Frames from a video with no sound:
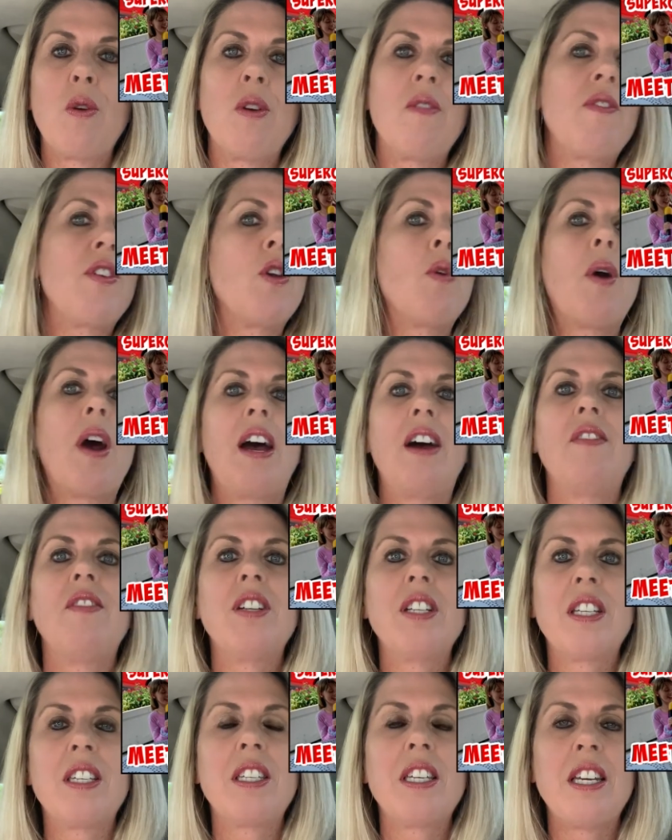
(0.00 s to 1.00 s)
If you
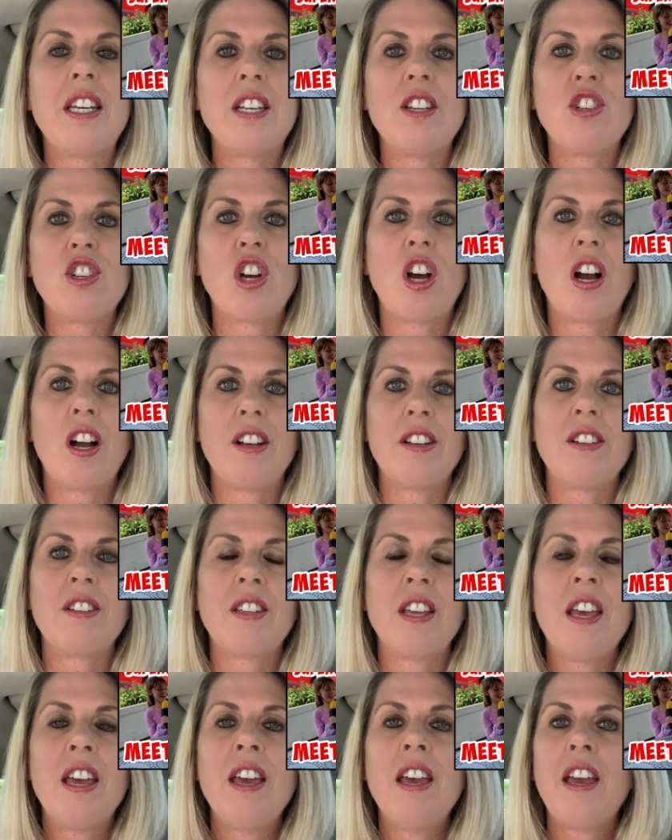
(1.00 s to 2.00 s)
haven't seen John's
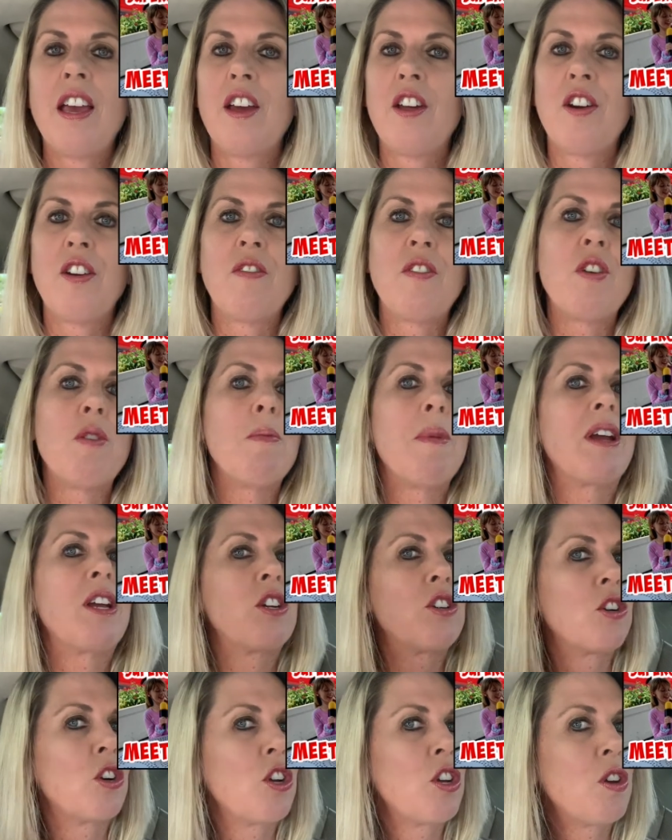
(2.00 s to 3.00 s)
interview, make
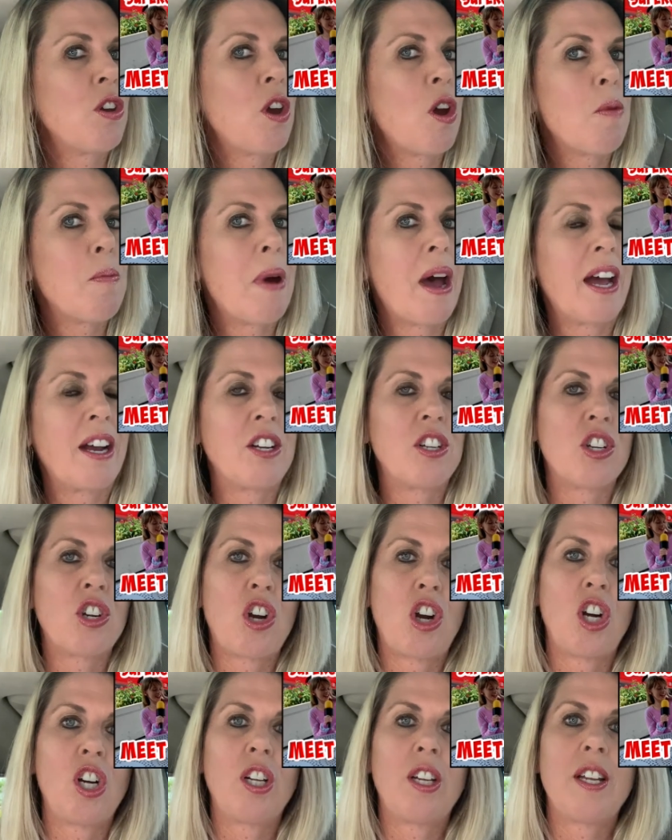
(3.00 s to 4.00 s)
sure you go back to
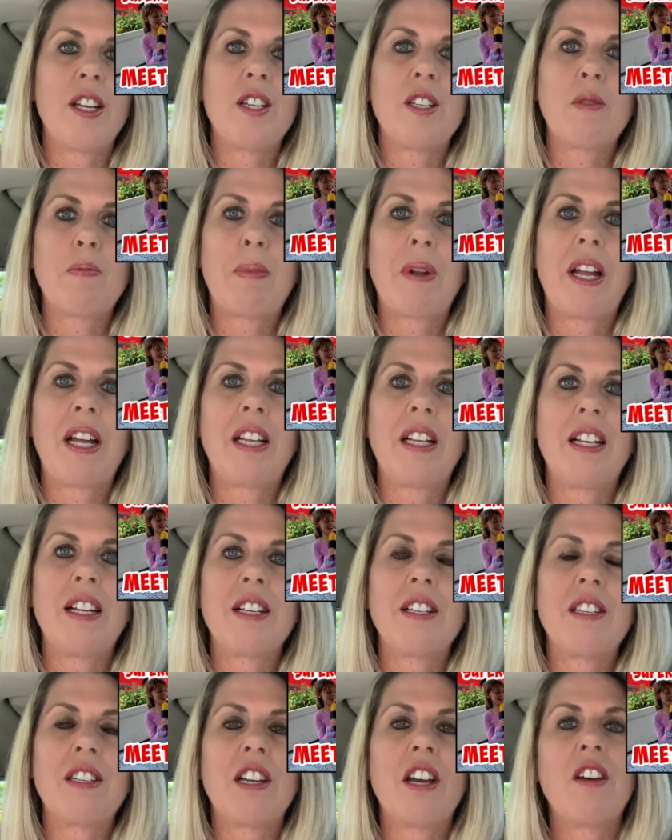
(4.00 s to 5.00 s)
Carly's
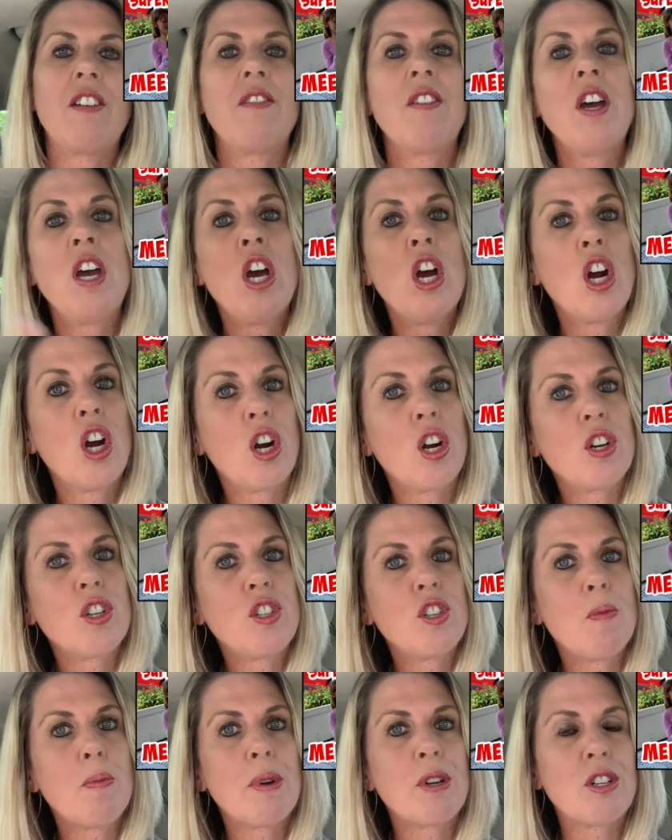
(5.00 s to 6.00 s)
playlist of her
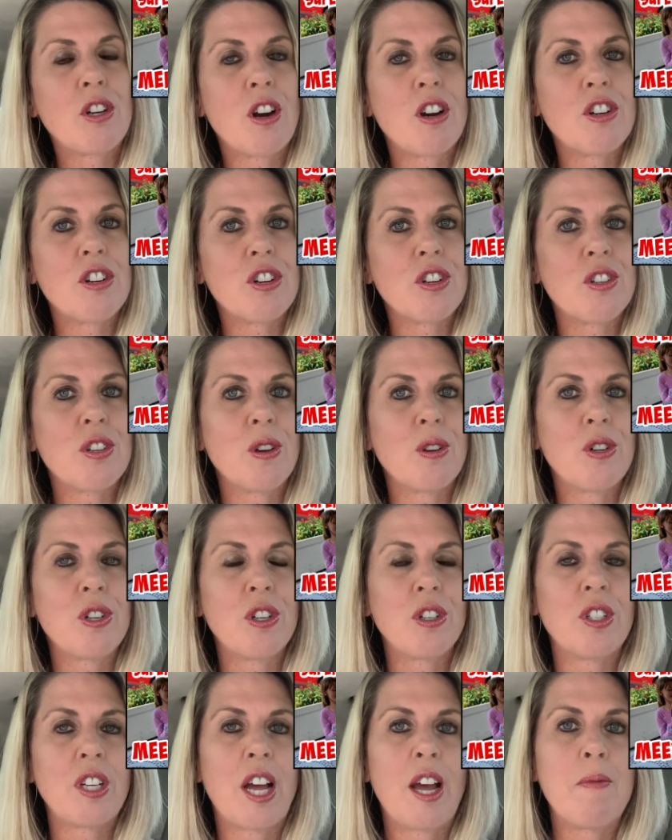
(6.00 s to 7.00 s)
Supercharger
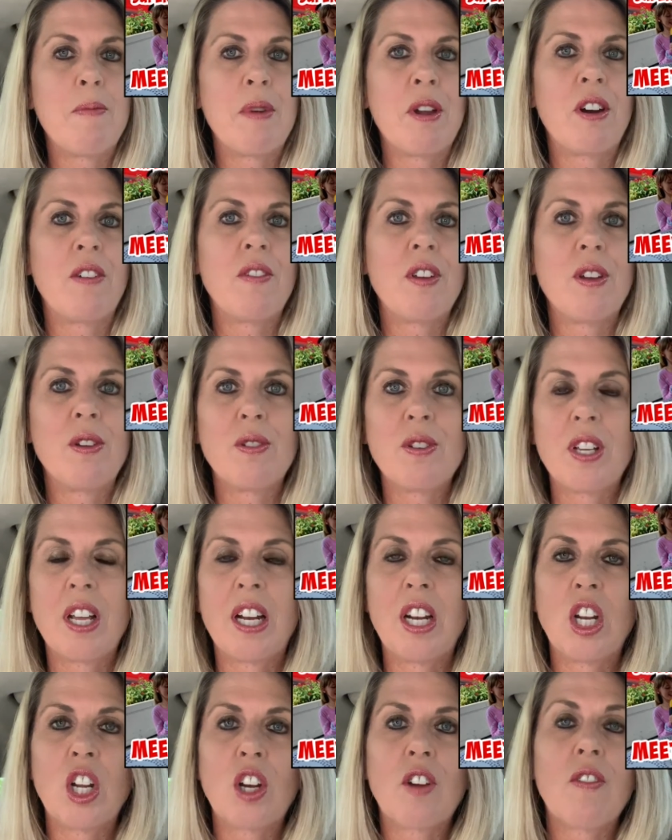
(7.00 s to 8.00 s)
Social Time interviews
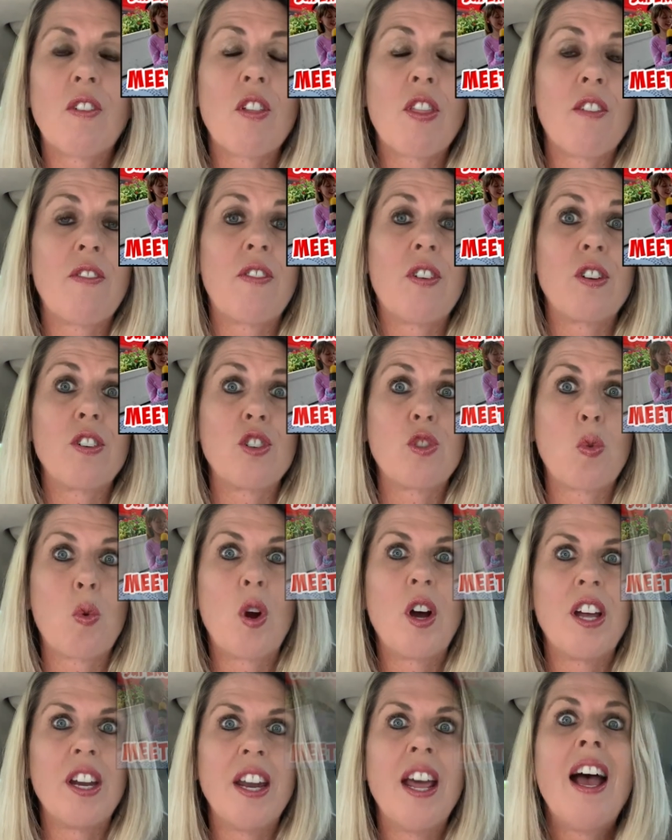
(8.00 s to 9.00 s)
and look for the first
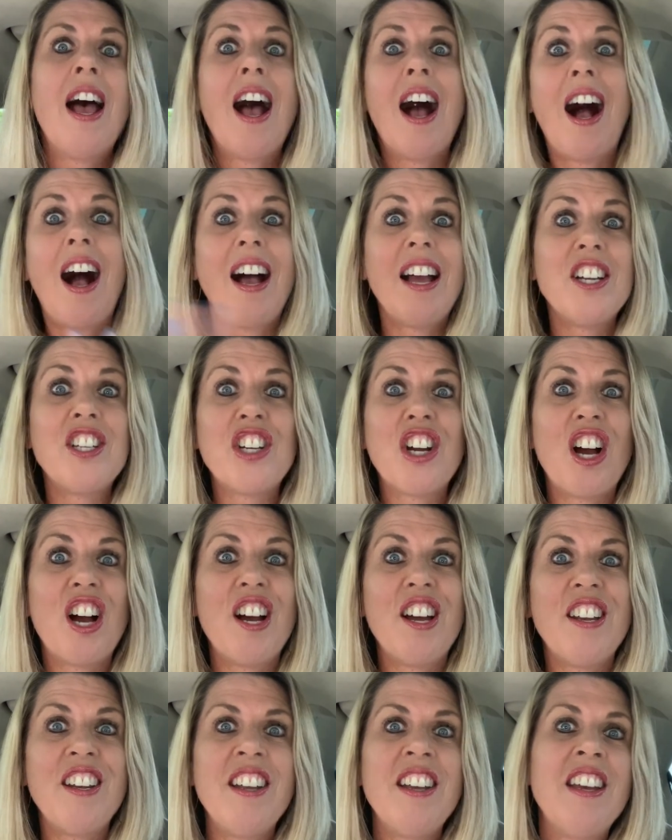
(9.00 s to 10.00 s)
one. Hi,
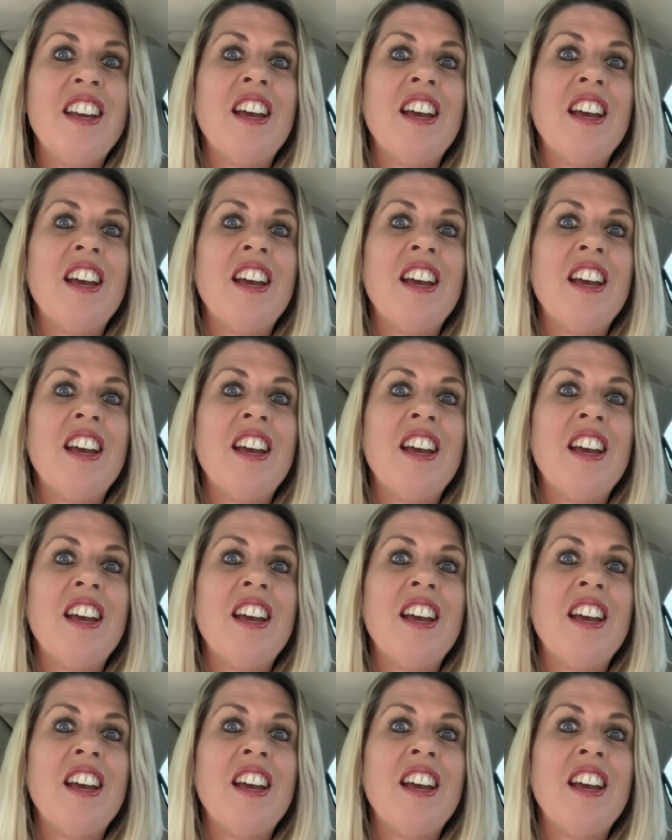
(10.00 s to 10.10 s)
John.